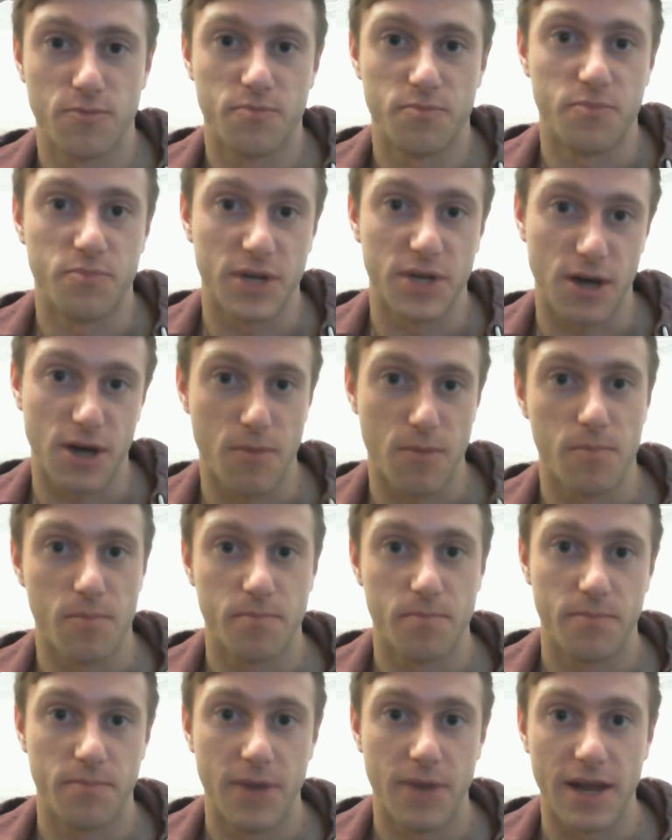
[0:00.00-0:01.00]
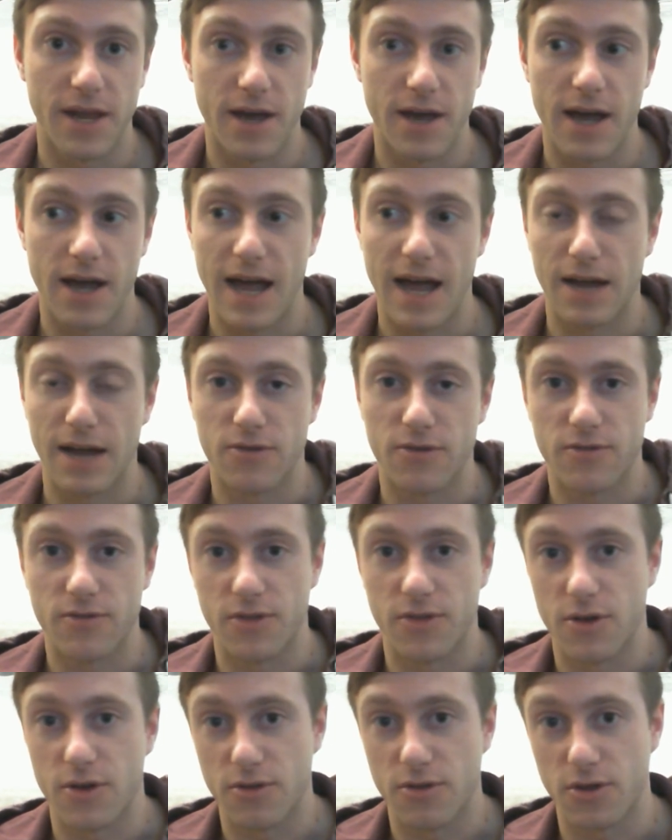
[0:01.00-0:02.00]
become better,
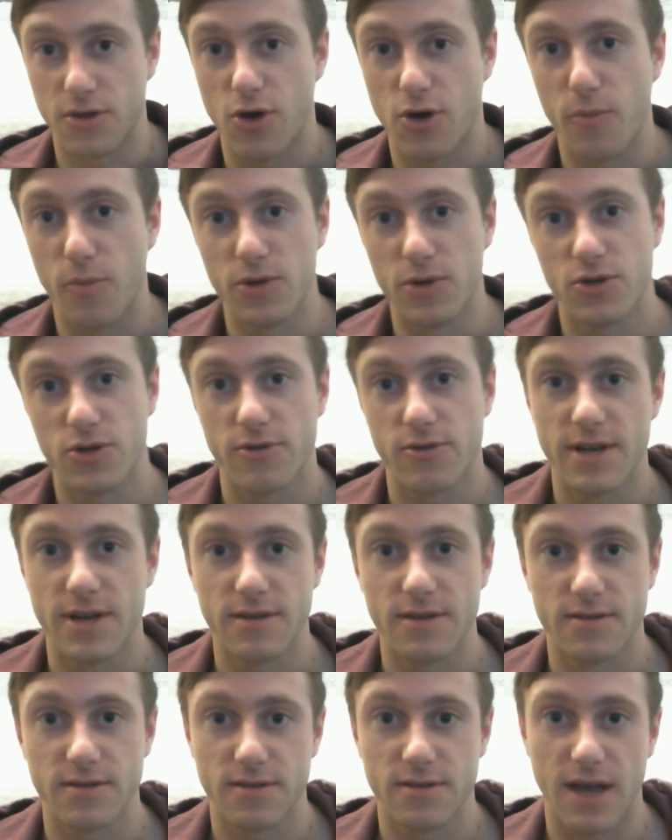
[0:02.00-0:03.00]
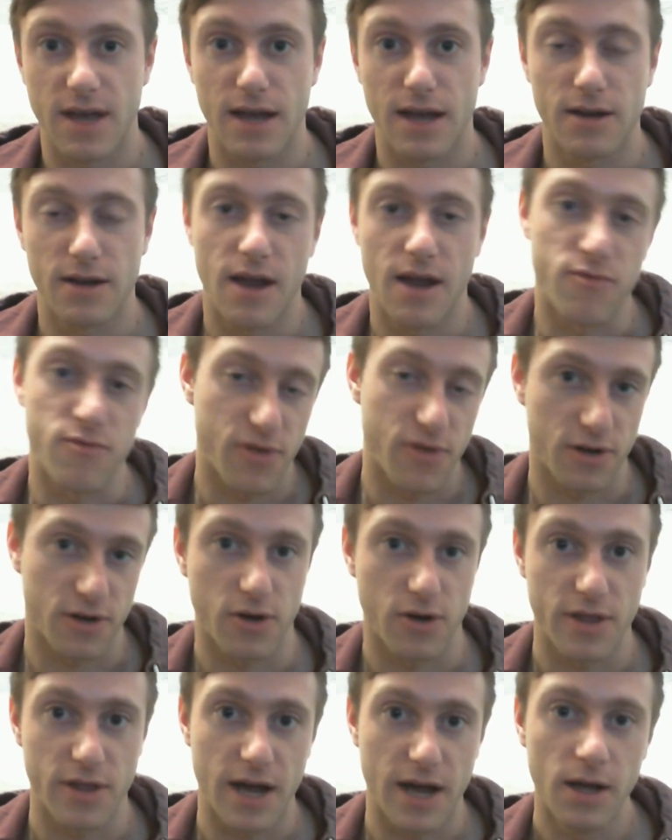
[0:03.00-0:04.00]
and the commentaries and everything
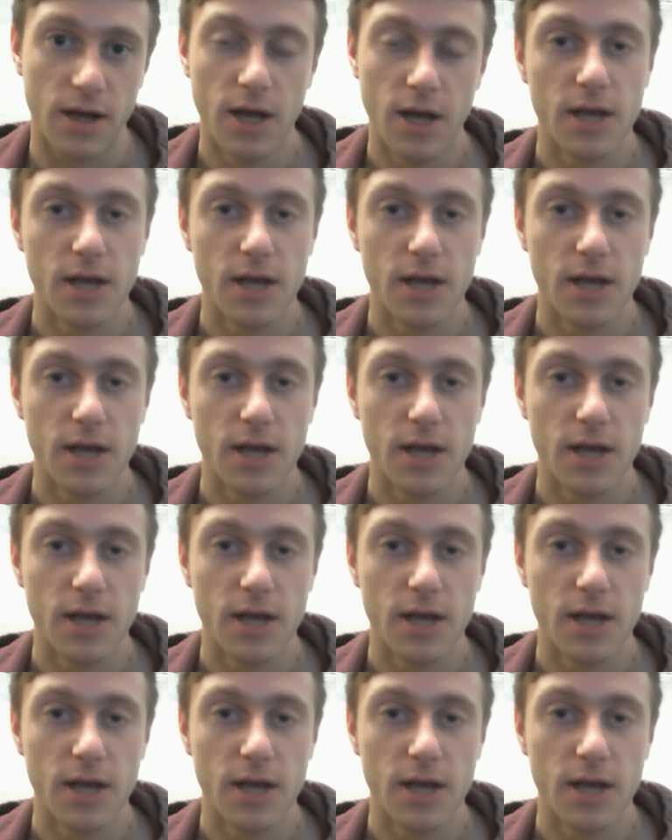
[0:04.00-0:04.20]
like that.